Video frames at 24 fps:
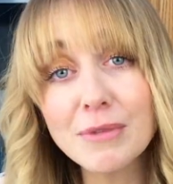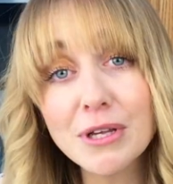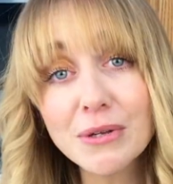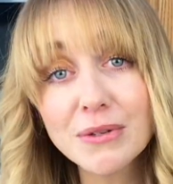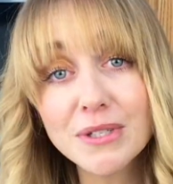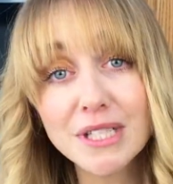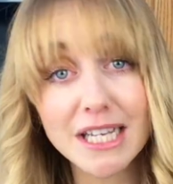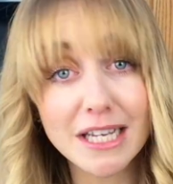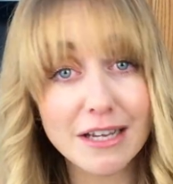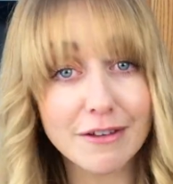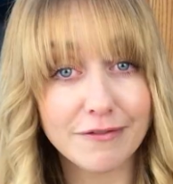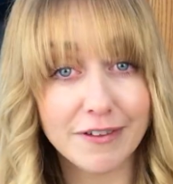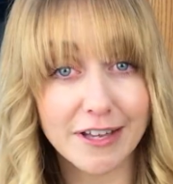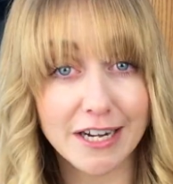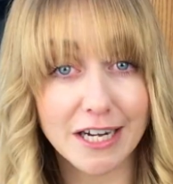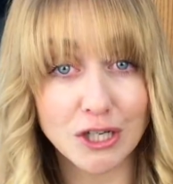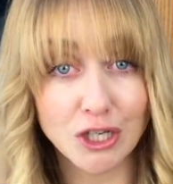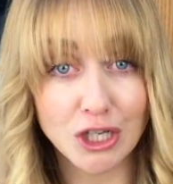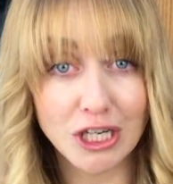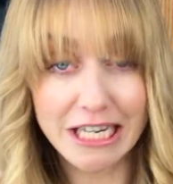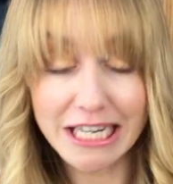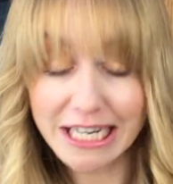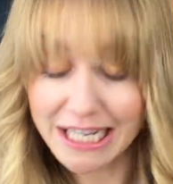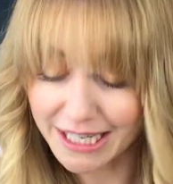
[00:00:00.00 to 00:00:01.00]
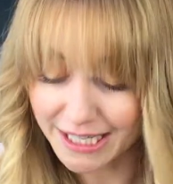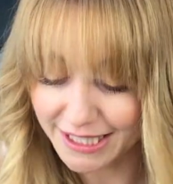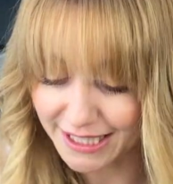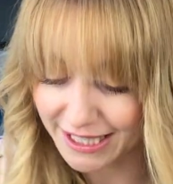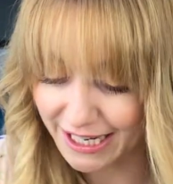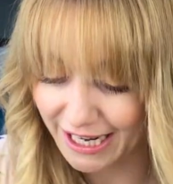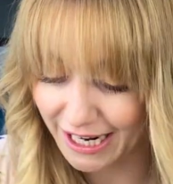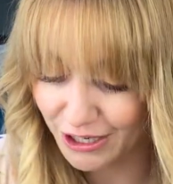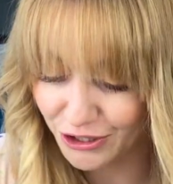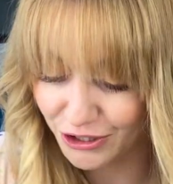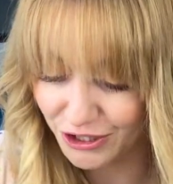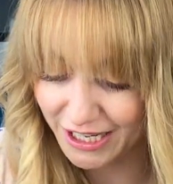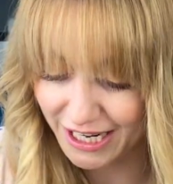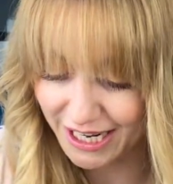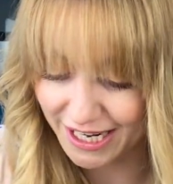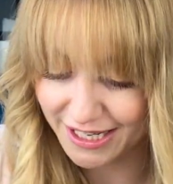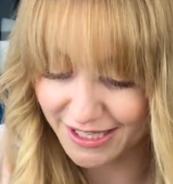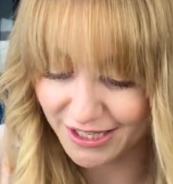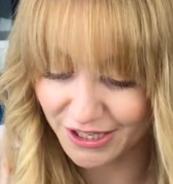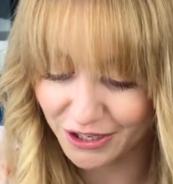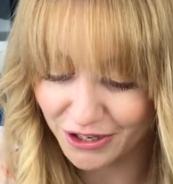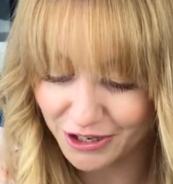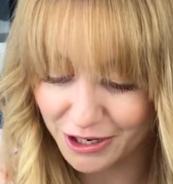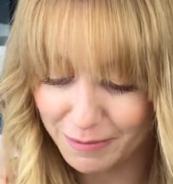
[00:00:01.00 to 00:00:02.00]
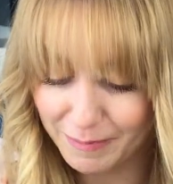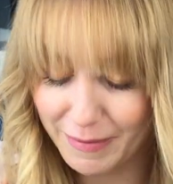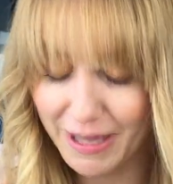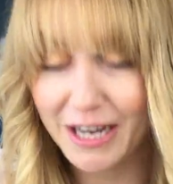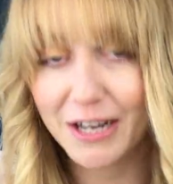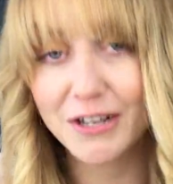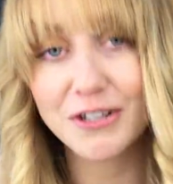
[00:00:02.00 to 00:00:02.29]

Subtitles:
using a fettuccine because it actually has a good amount